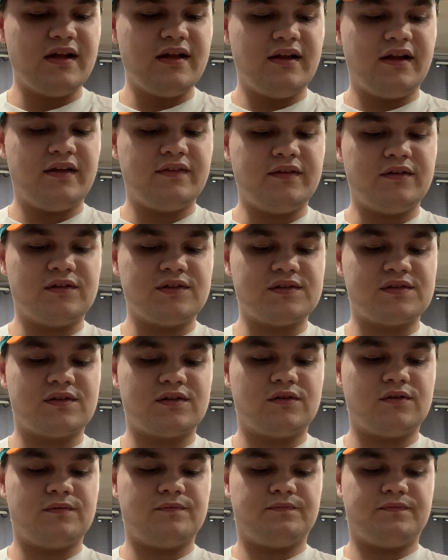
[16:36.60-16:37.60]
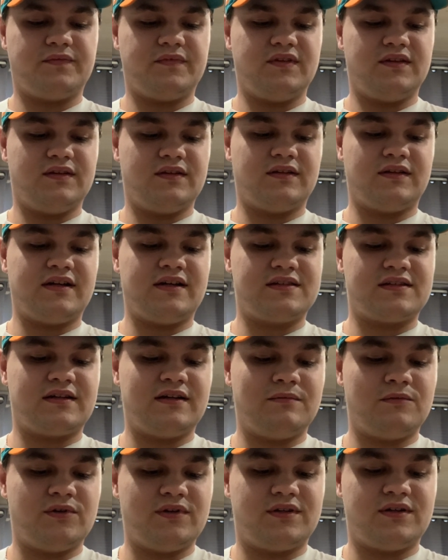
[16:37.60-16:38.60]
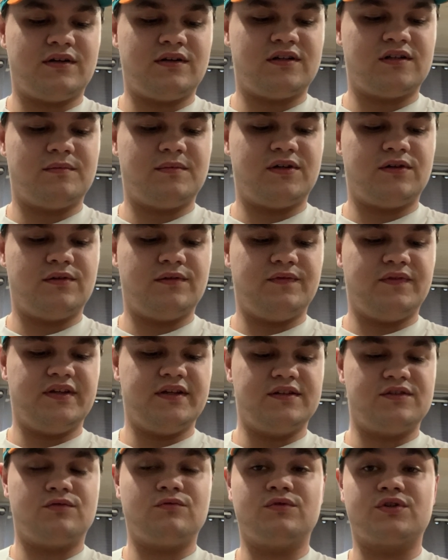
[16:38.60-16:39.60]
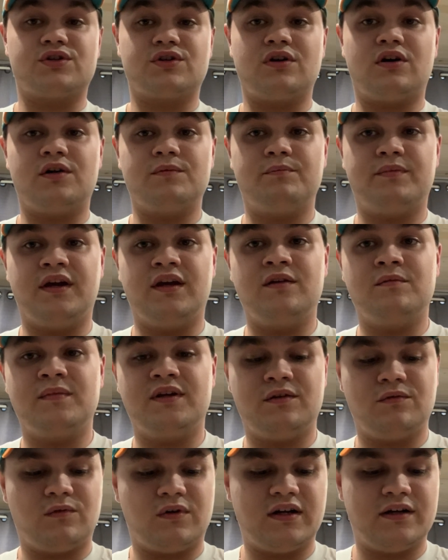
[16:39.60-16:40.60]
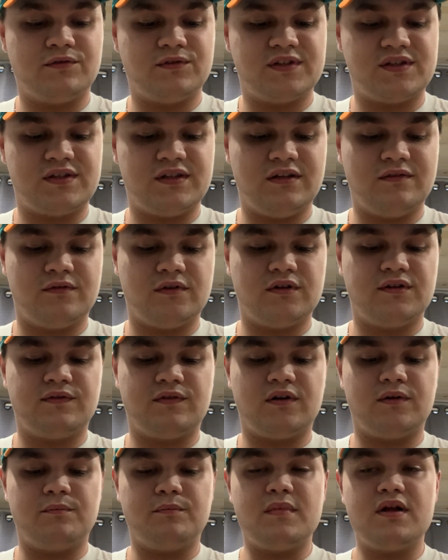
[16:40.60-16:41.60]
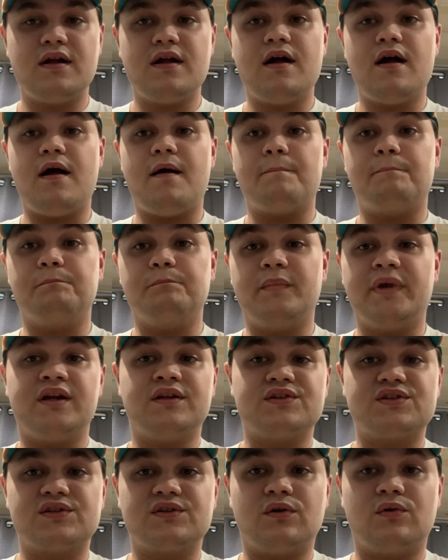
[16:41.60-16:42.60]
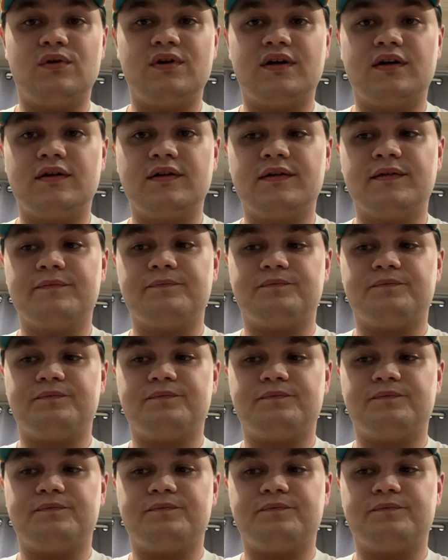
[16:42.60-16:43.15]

And then also, the last guy I'm going to talk about is Rashad Bateman, wide receiver from Minnesota.